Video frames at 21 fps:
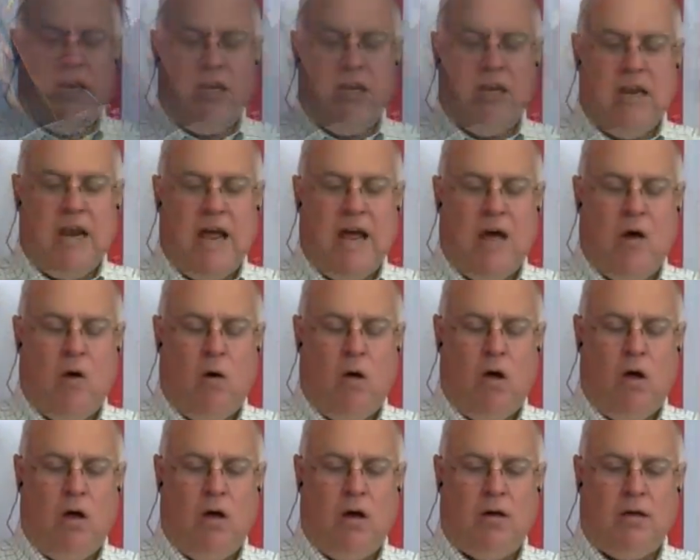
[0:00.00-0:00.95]
Now,
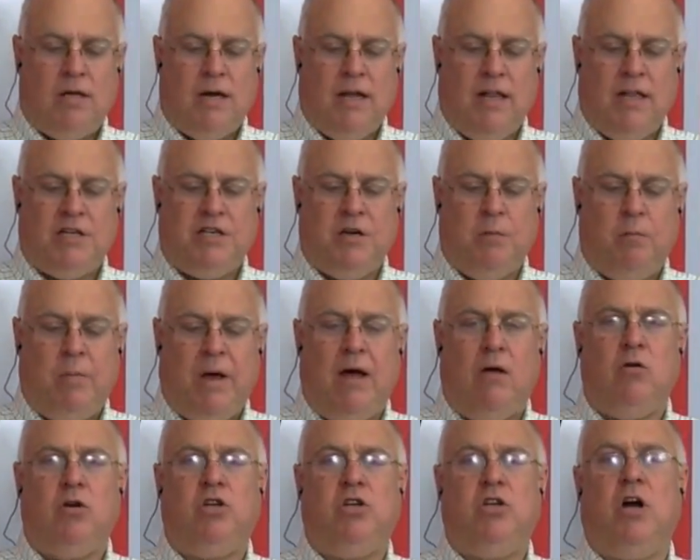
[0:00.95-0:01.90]
tell us
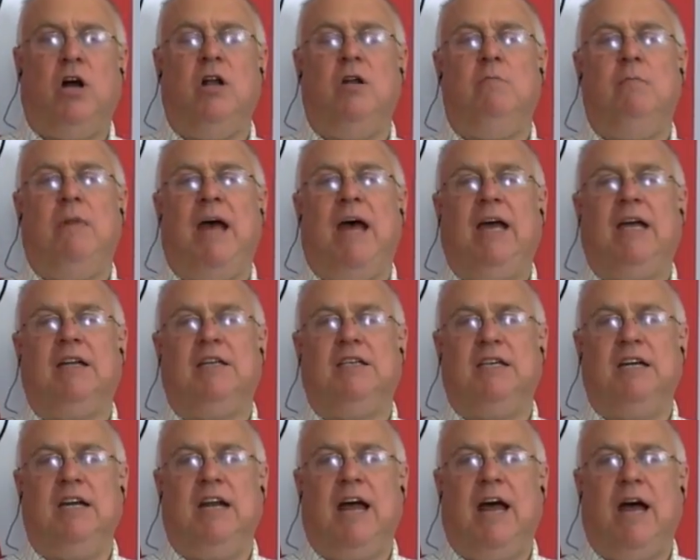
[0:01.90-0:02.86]
about DUN
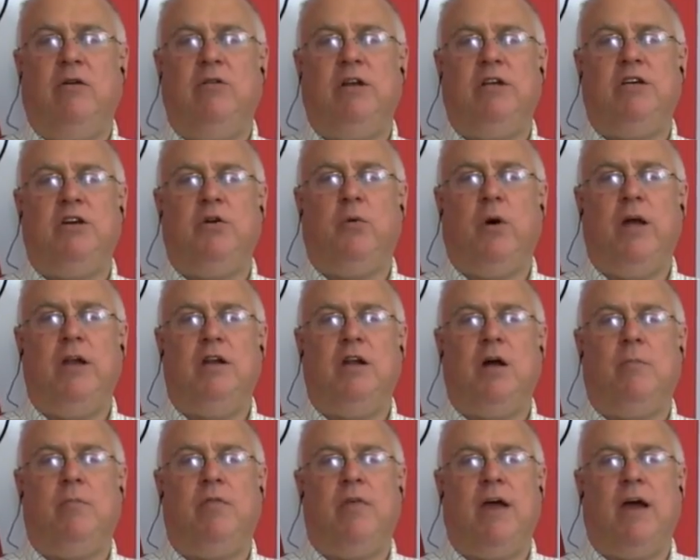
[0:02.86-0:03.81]
Magazine. How did you end
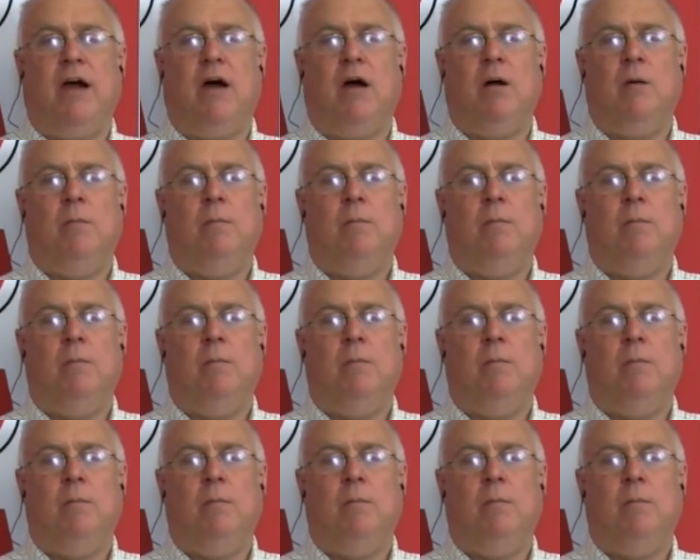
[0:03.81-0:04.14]
up there?